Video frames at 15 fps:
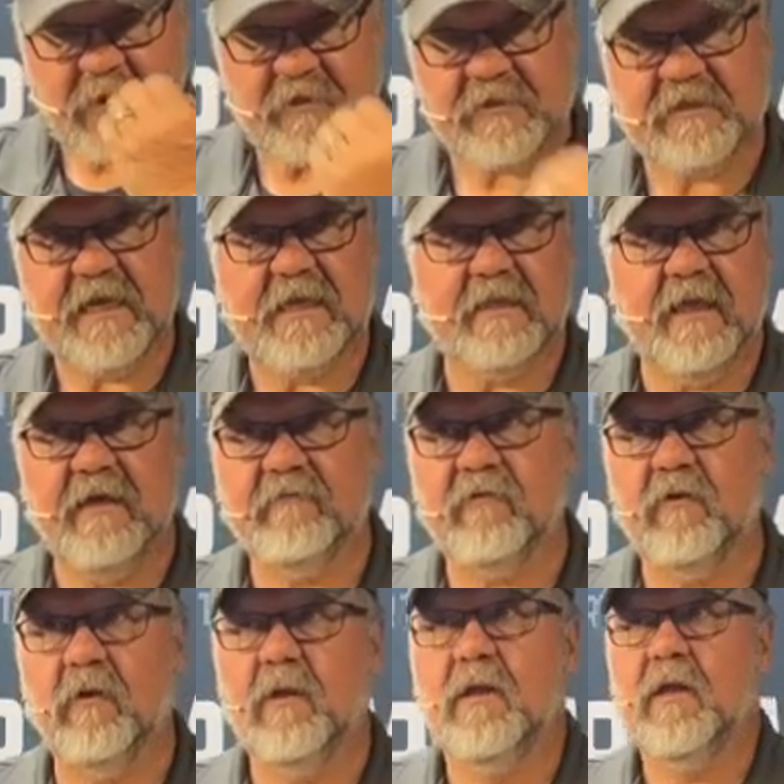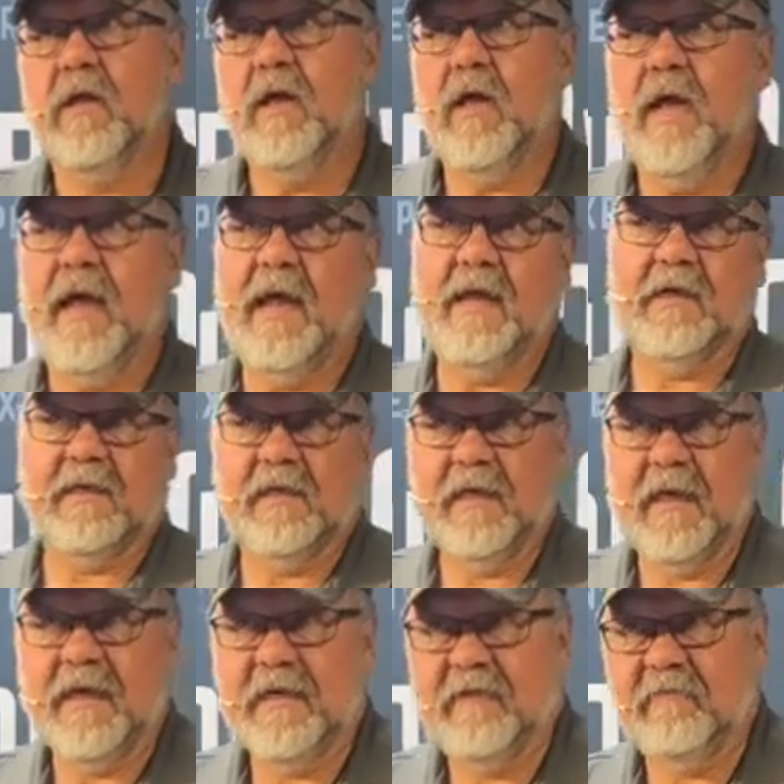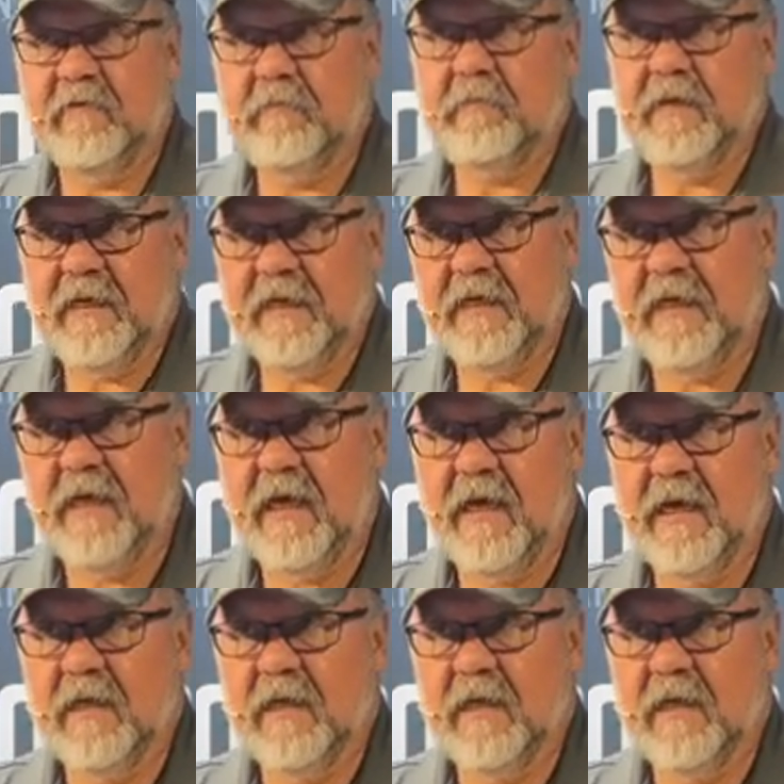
are state level and can even be